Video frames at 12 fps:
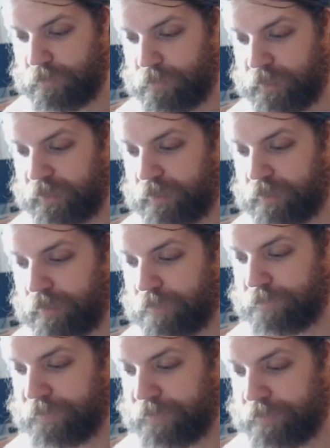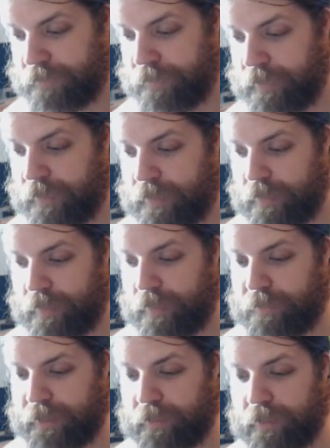with Vivian.
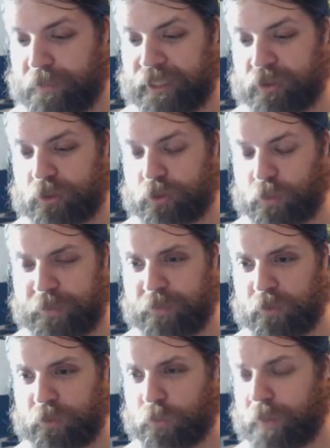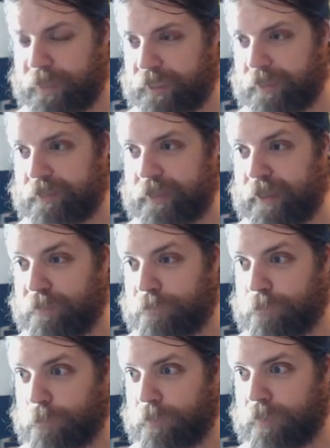I thought about swapping this
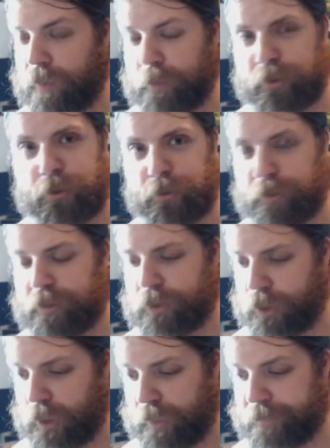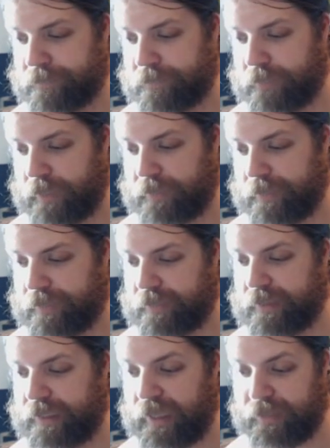out for Archdruid's Charm, because it
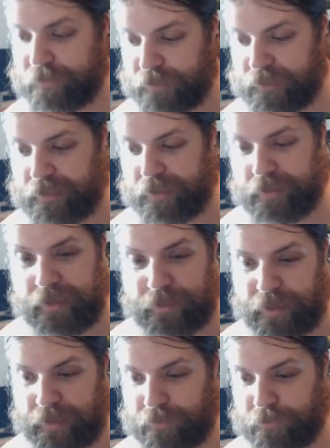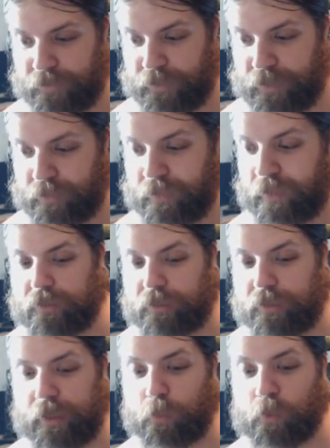kind of does the same thing as Vivian.
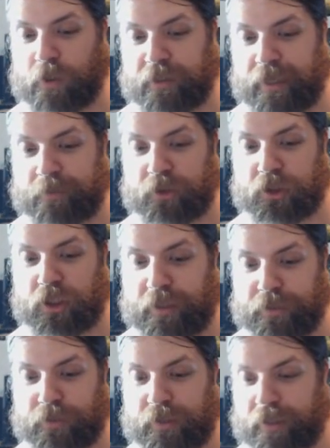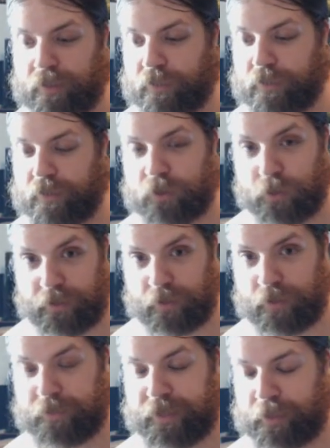You get a one-time shot, you can destroy
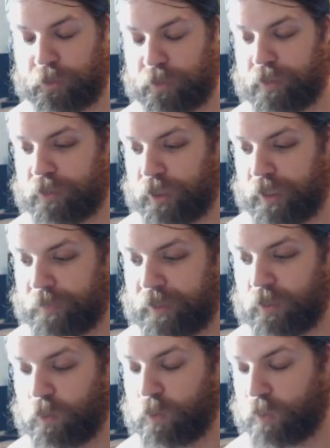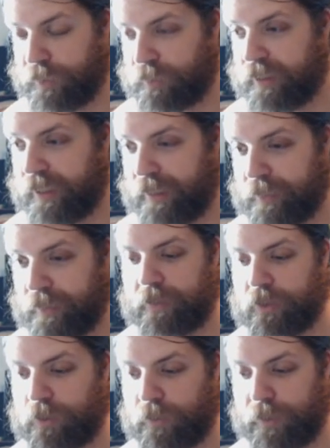an artifact or an enchantment, or you
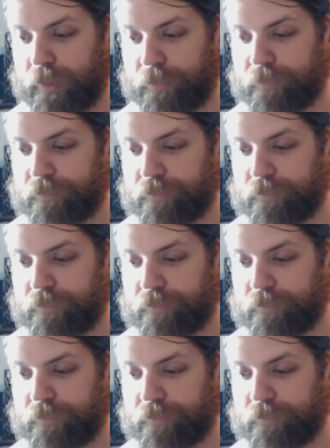can tutor up